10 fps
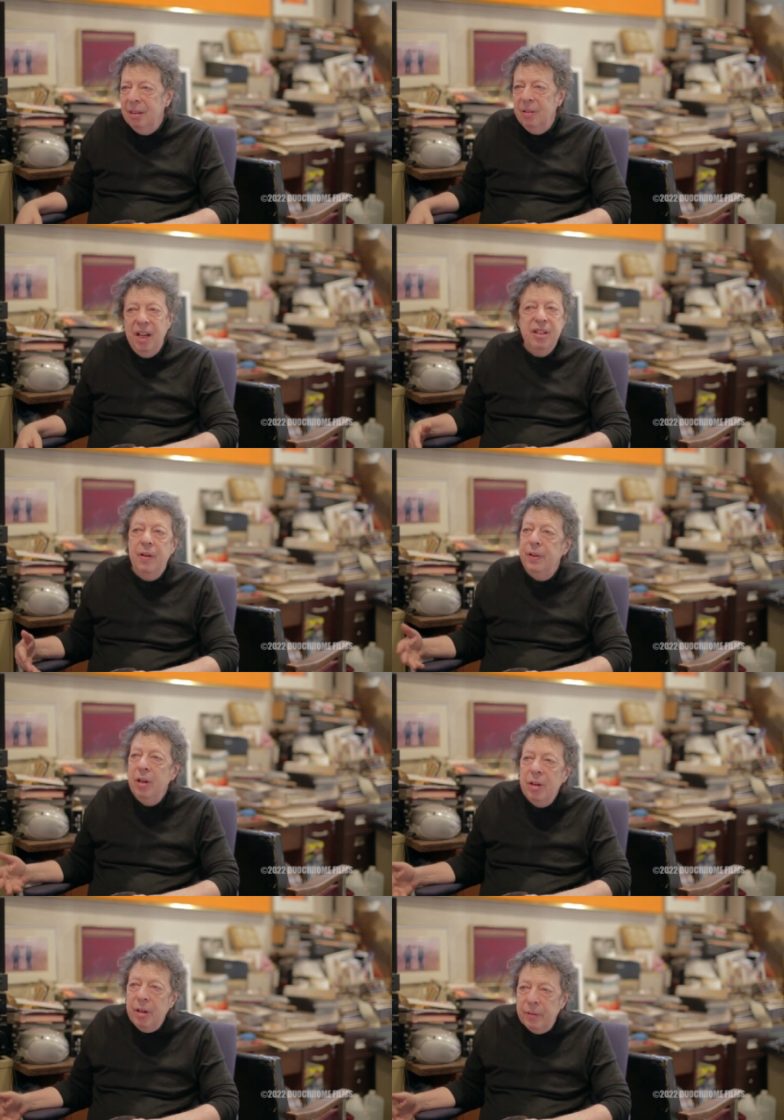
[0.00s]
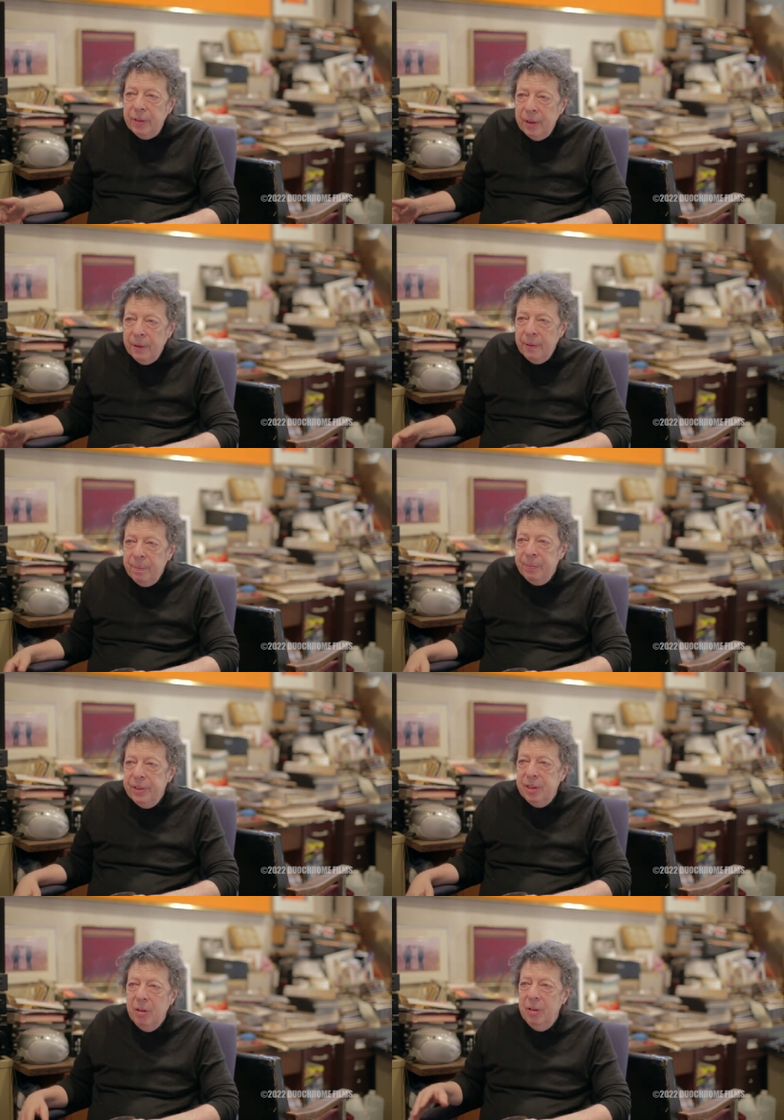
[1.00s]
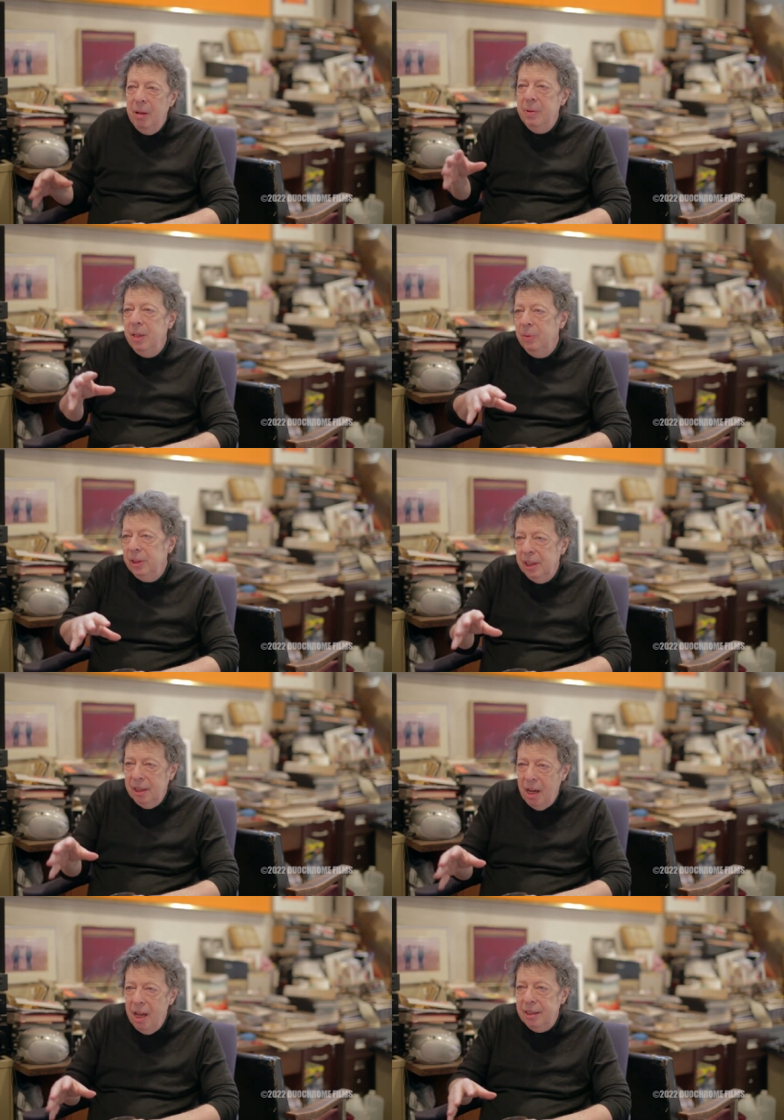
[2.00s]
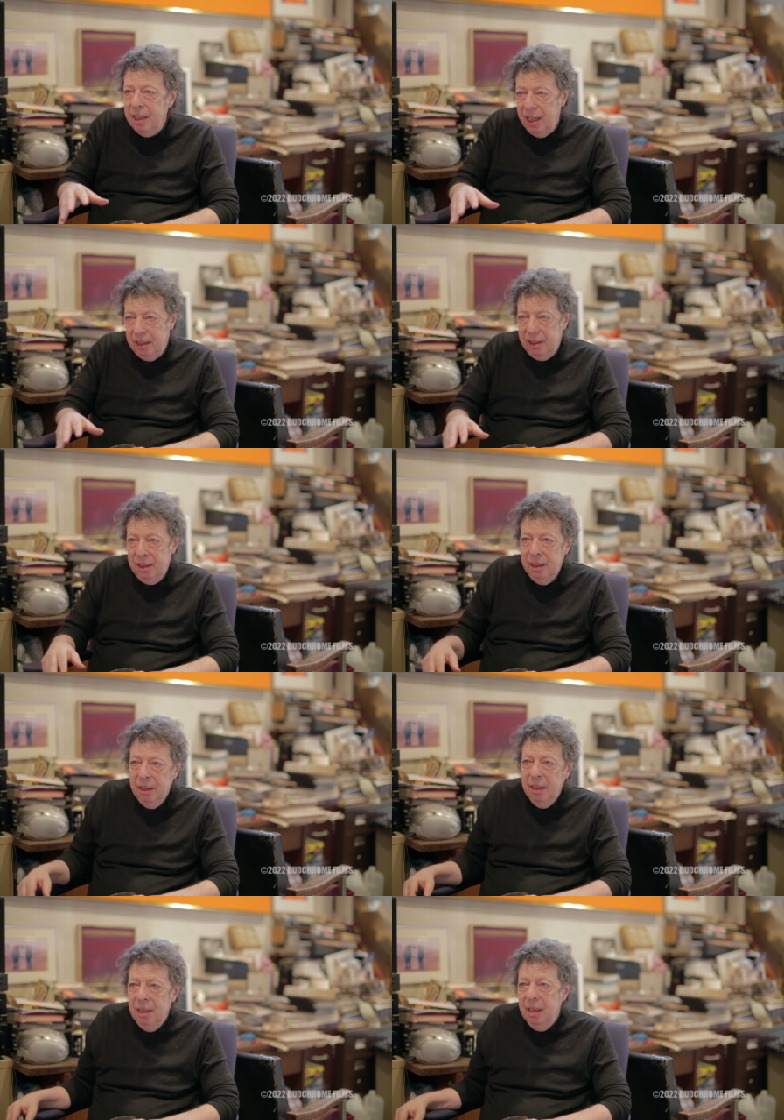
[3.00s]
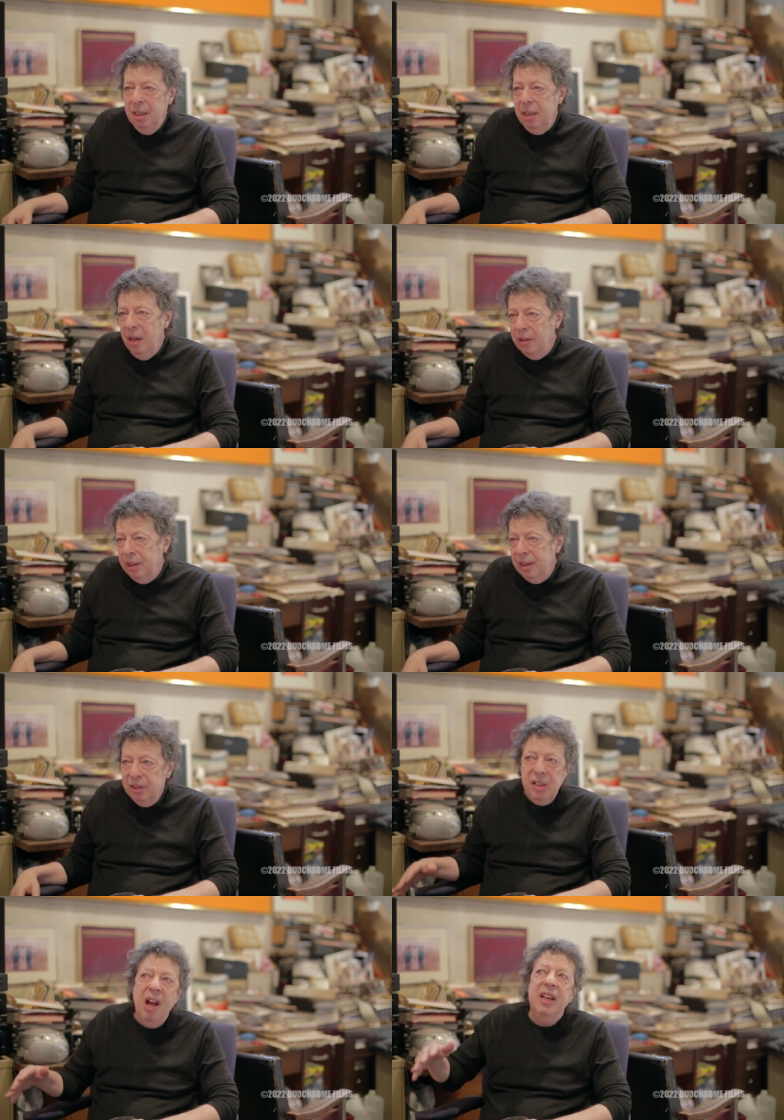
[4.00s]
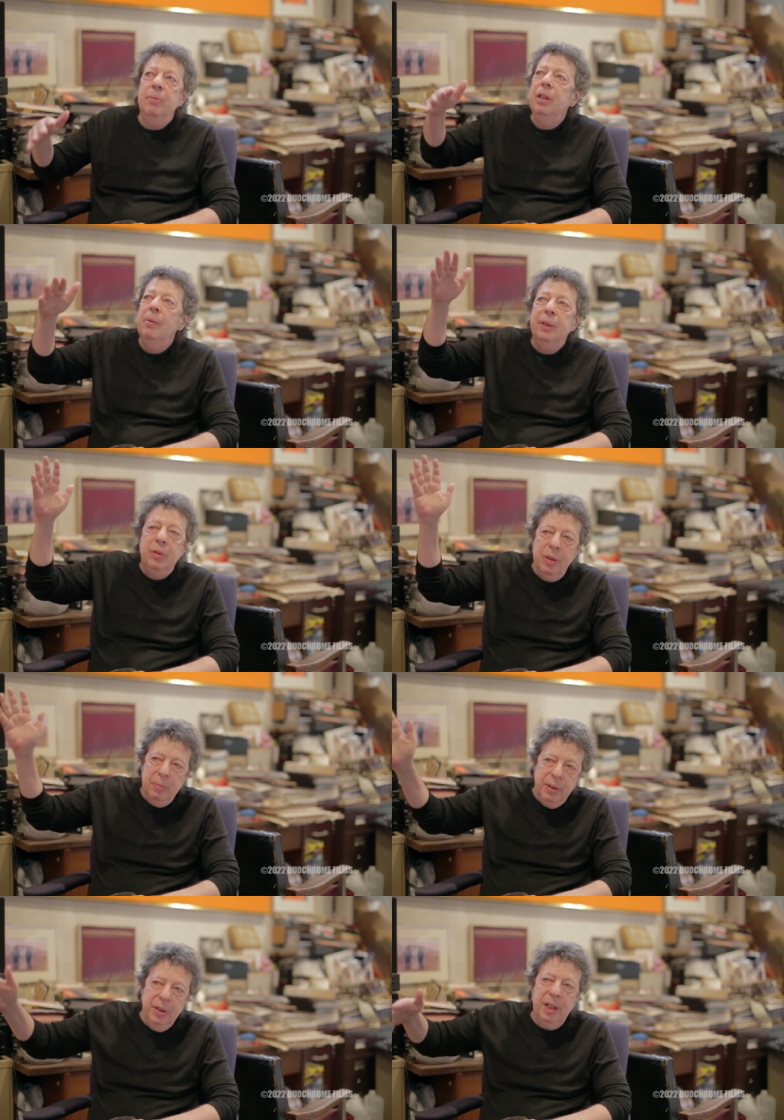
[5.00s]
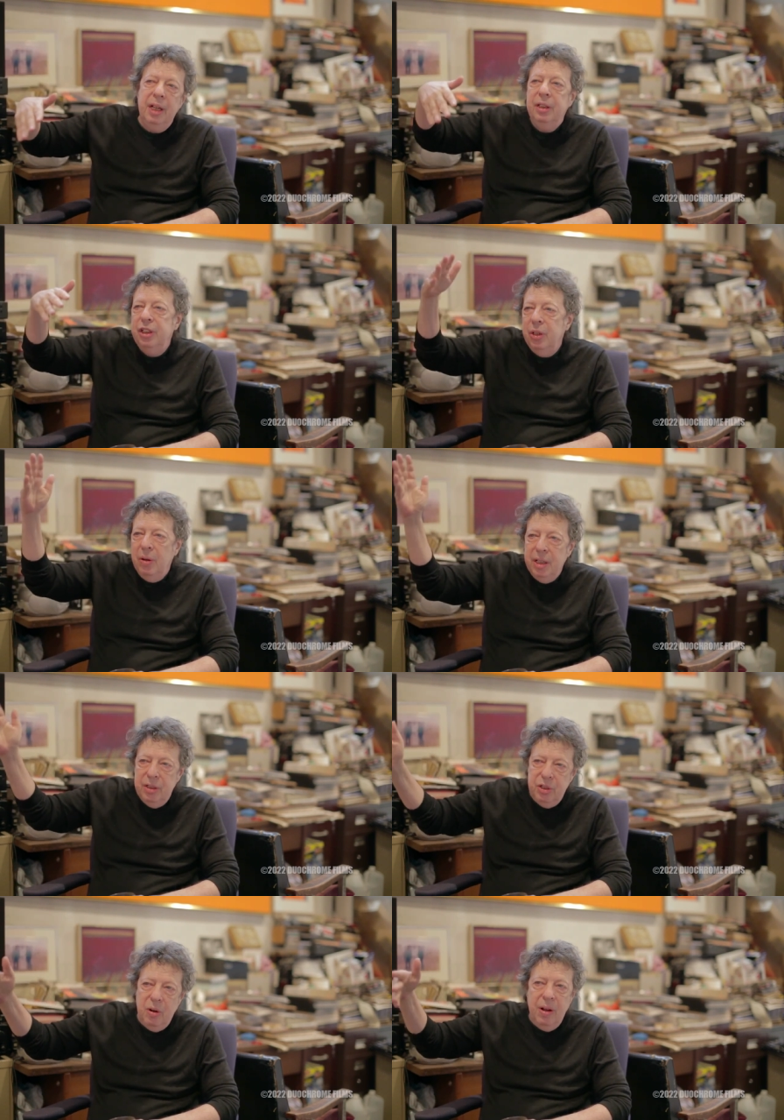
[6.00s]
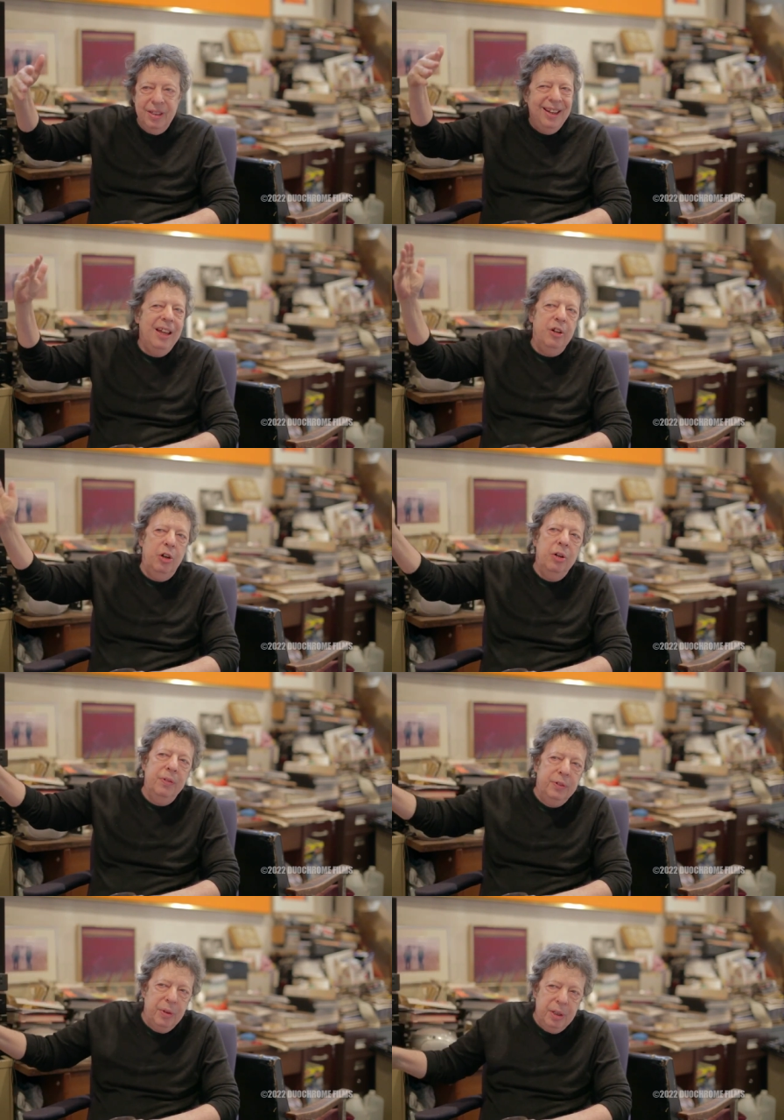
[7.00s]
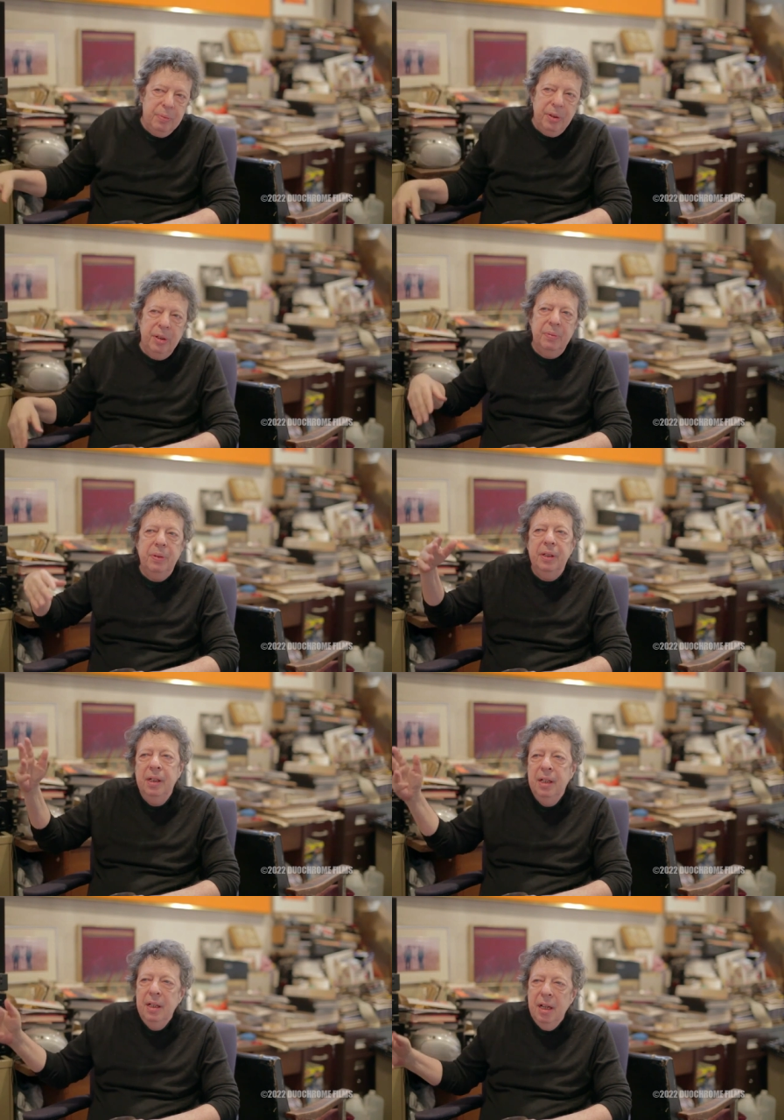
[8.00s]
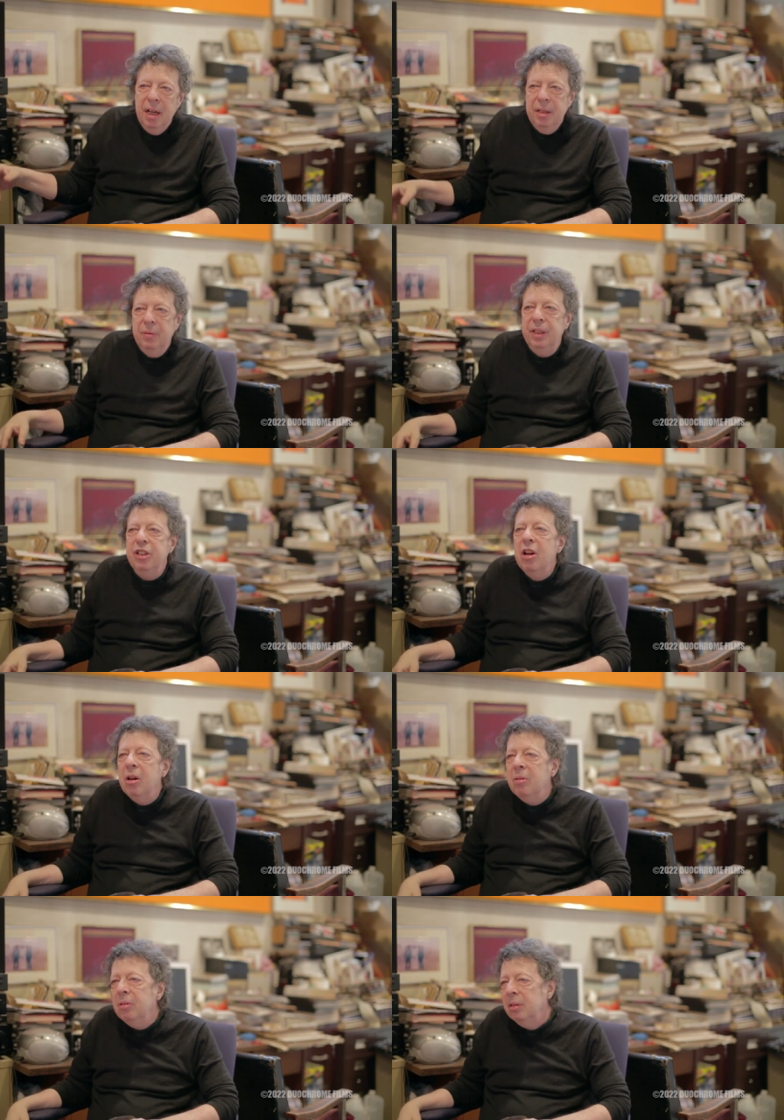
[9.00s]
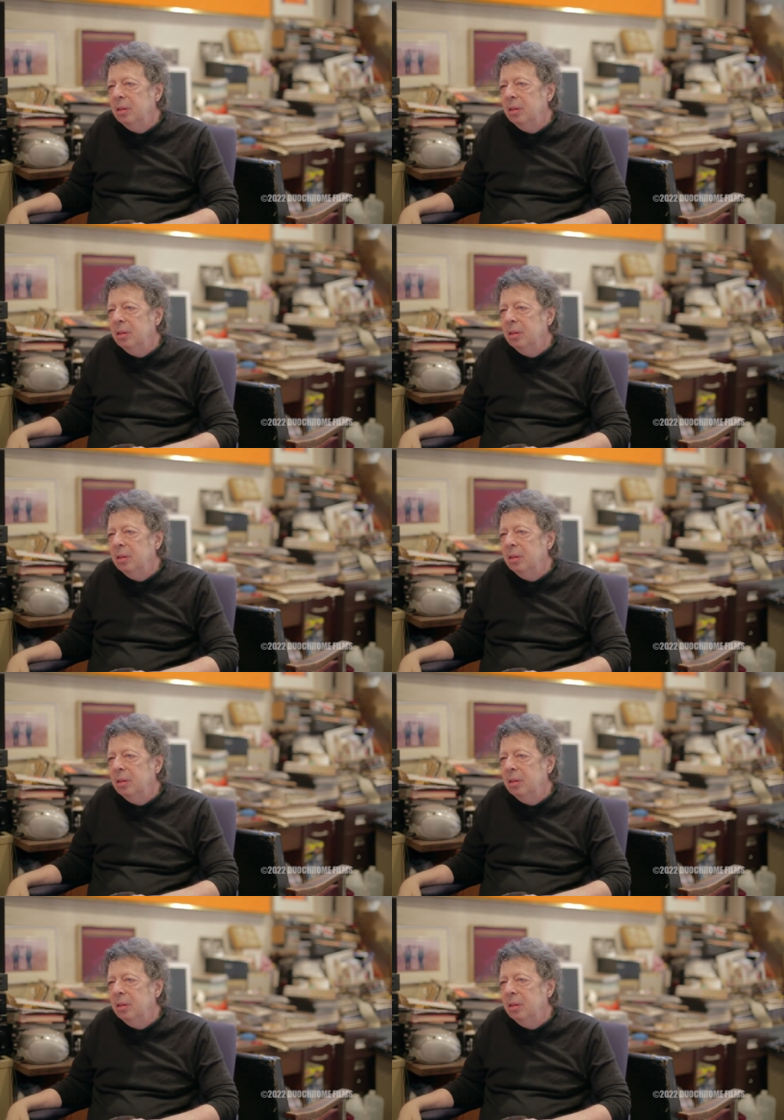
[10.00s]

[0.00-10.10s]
I'd never heard of. So, I mean, it was in context you uh, know, that this guy named Clement Greenberg had curated the show. I think I'd heard of Greenberg, but I didn't really know.